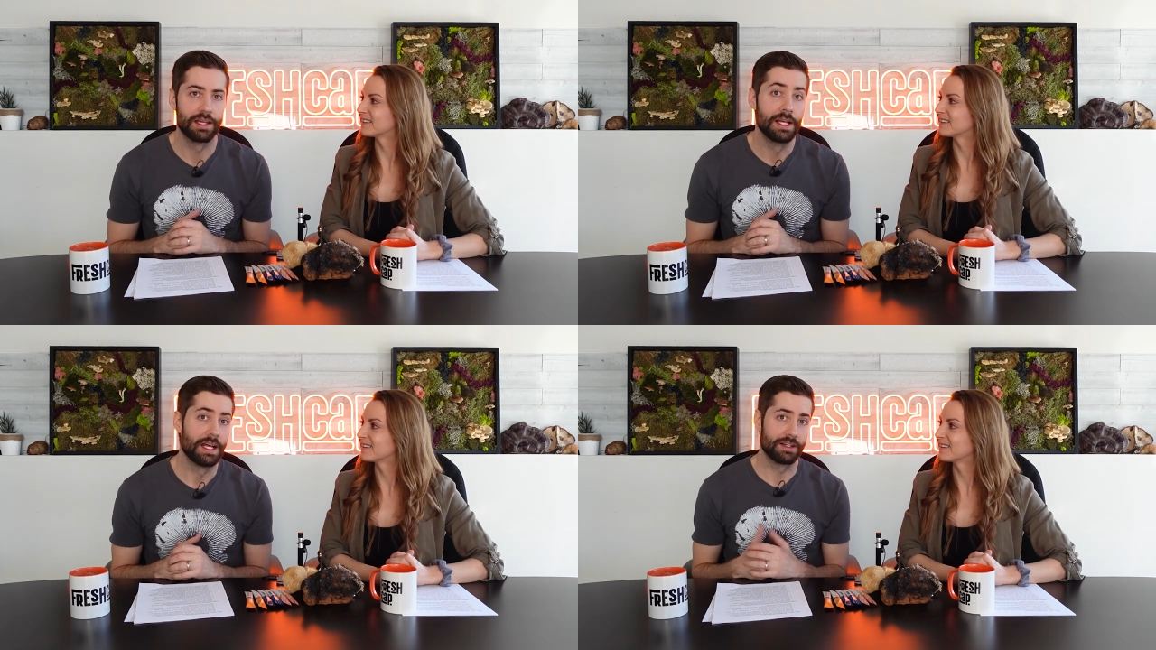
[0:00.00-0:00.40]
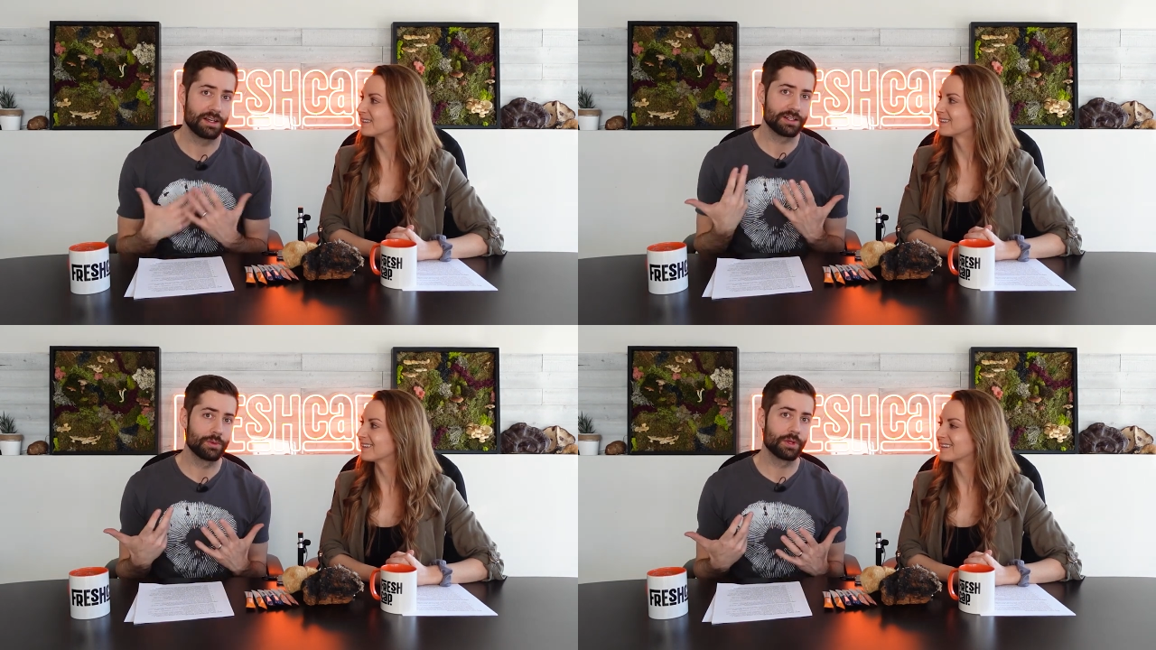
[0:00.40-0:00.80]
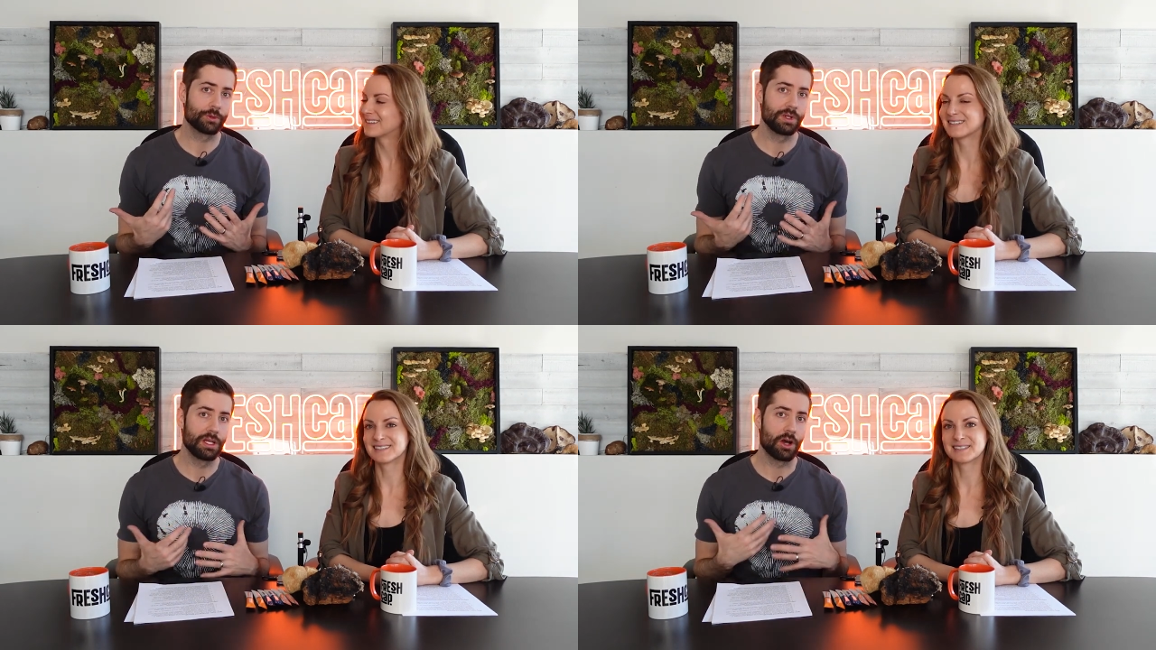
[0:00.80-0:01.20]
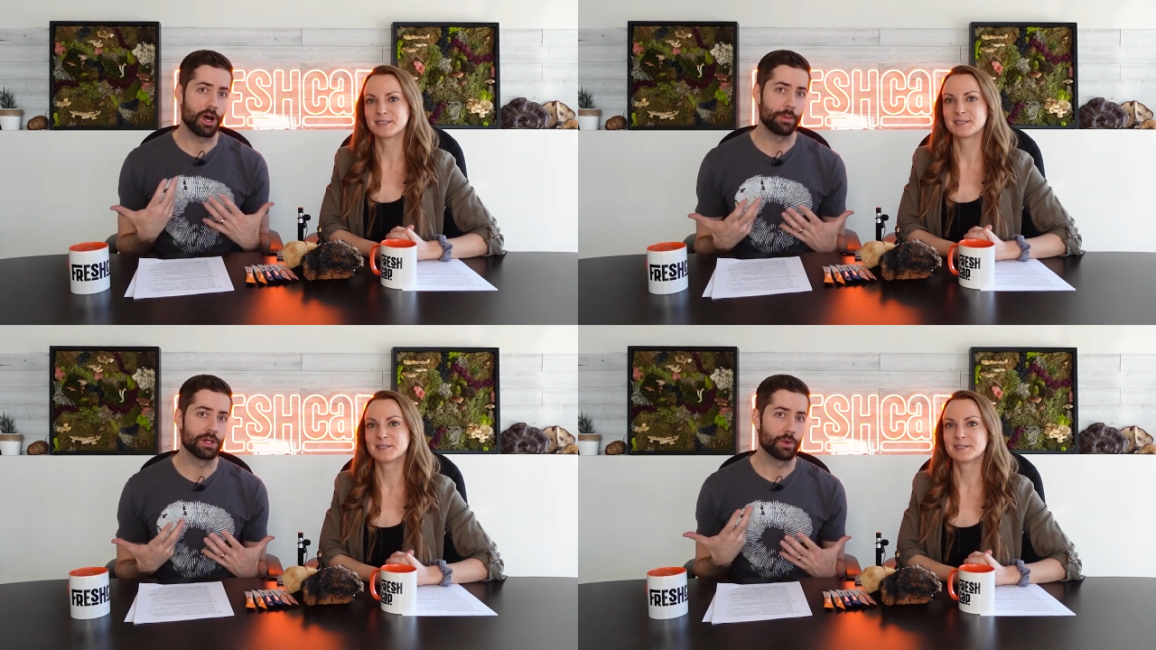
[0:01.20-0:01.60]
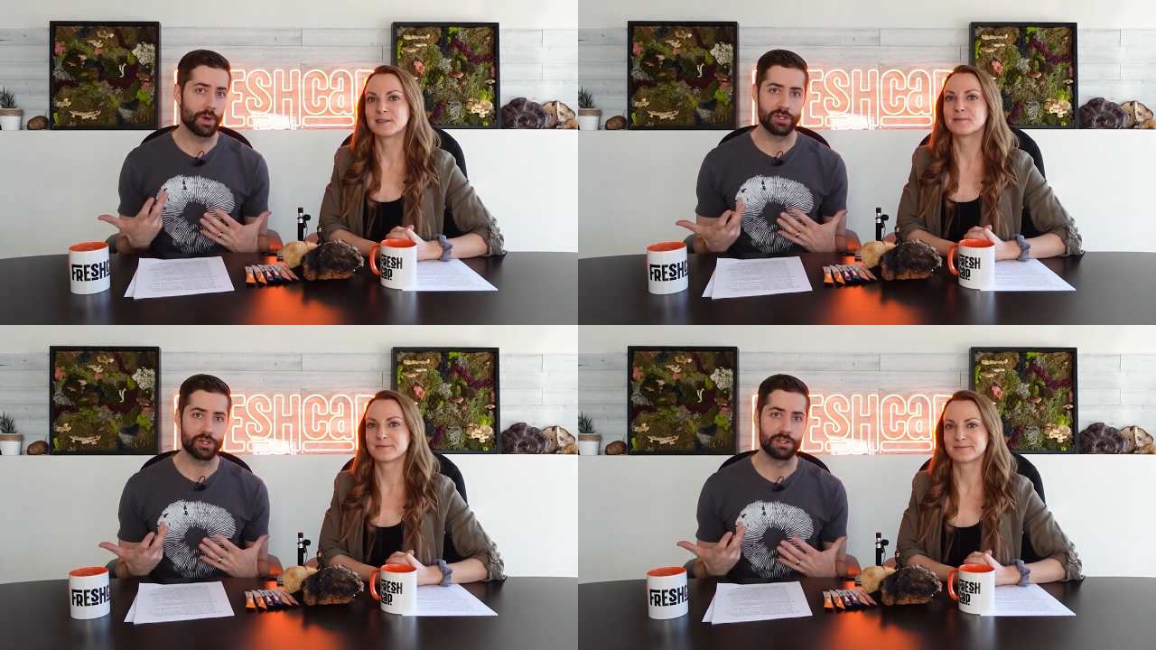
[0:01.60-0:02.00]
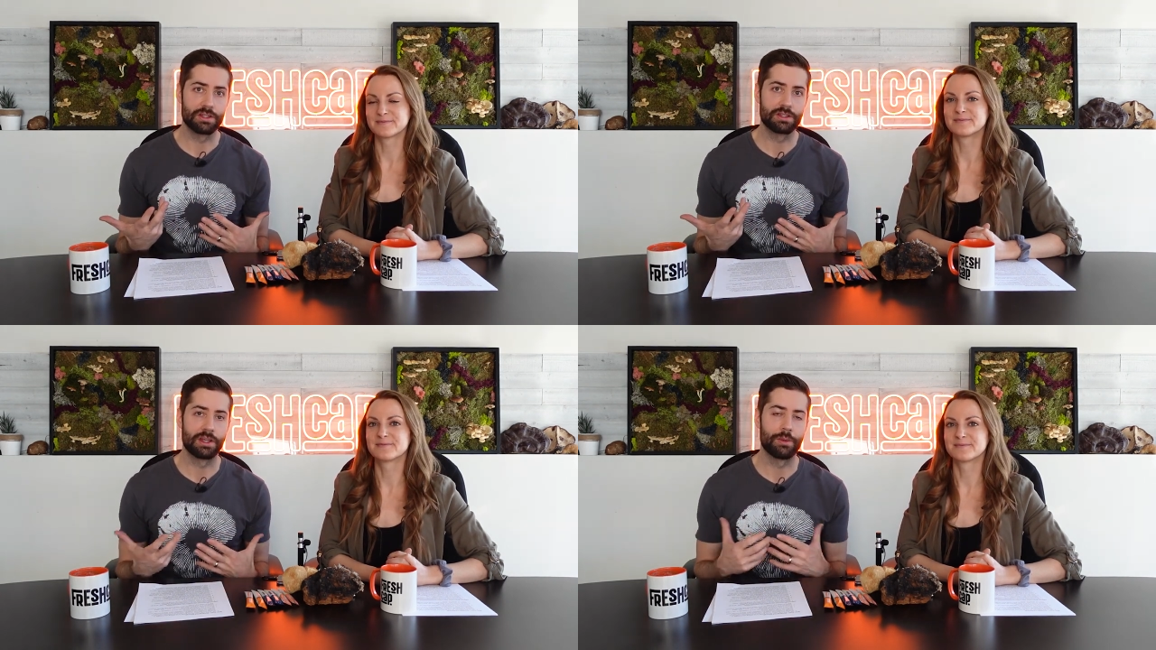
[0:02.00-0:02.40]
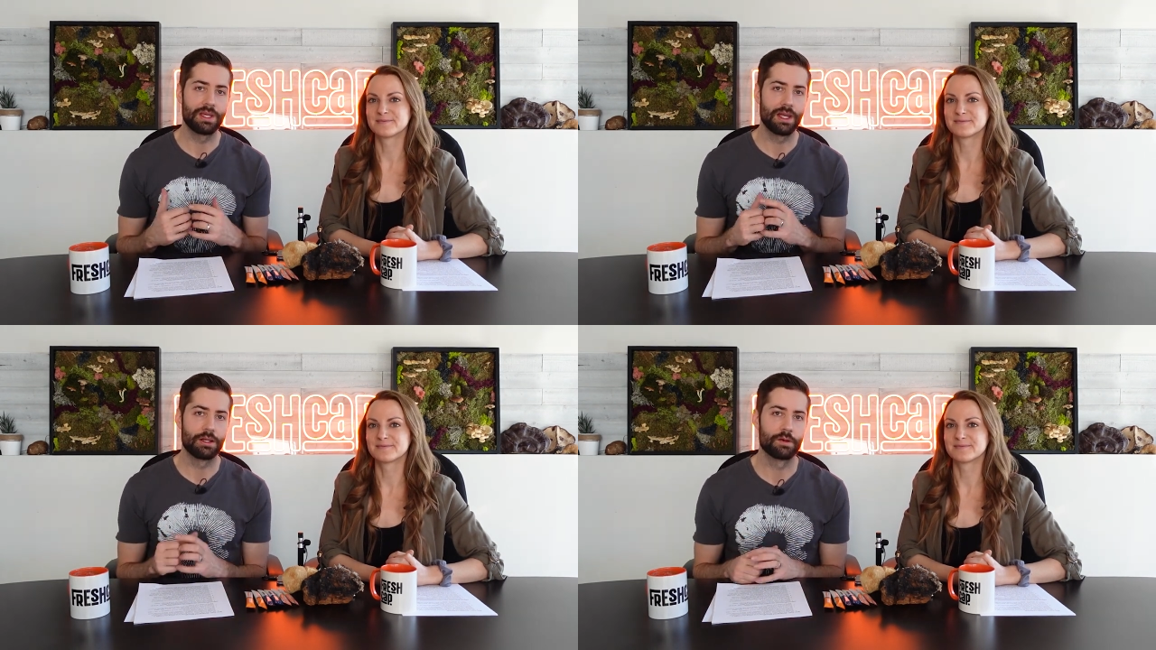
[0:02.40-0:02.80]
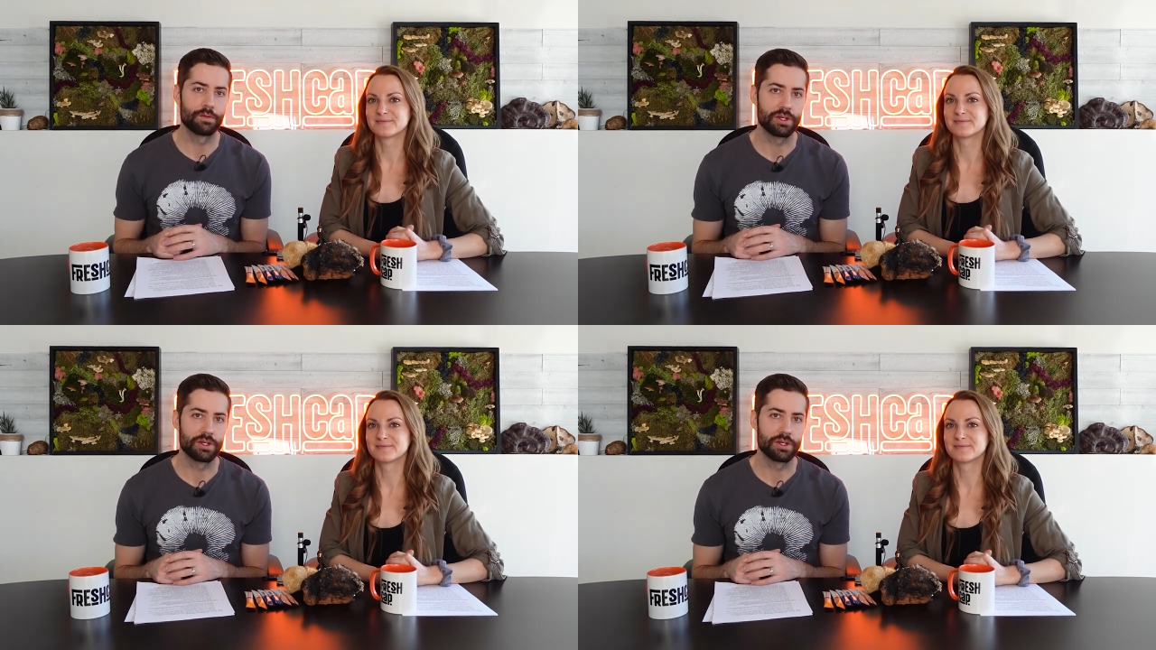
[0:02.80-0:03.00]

Speaker 1: And it's actually one of the really common questions that we get here at